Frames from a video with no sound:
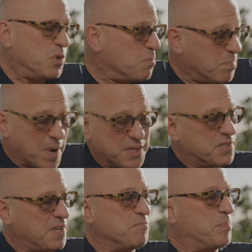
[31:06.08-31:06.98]

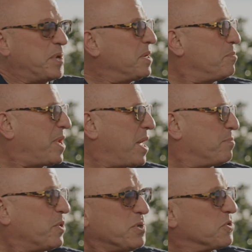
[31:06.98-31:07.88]
must have been a bad
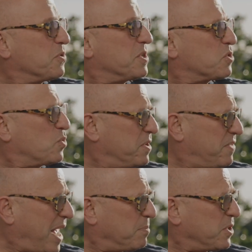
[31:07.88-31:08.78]
person or this wouldn't
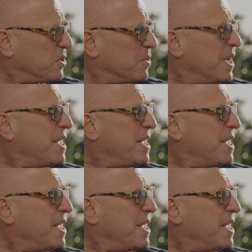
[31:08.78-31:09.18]
have happened to you.